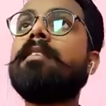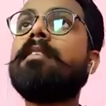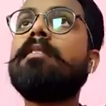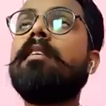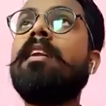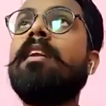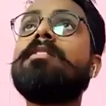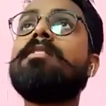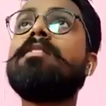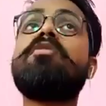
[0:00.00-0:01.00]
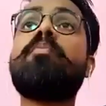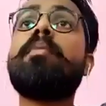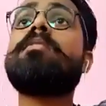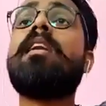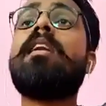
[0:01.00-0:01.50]
A lens cost rupees a
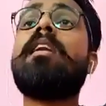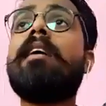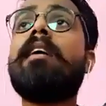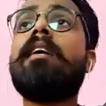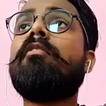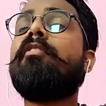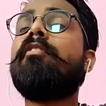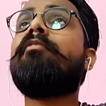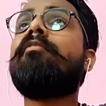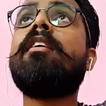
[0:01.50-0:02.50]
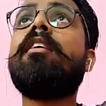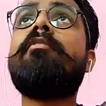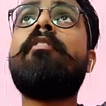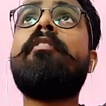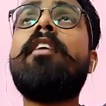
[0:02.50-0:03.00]
lakh 50
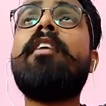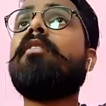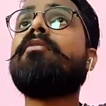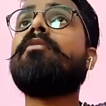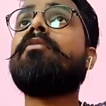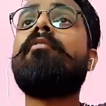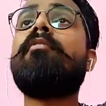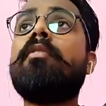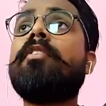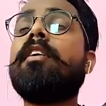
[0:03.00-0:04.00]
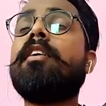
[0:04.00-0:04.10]
15,000 50,000,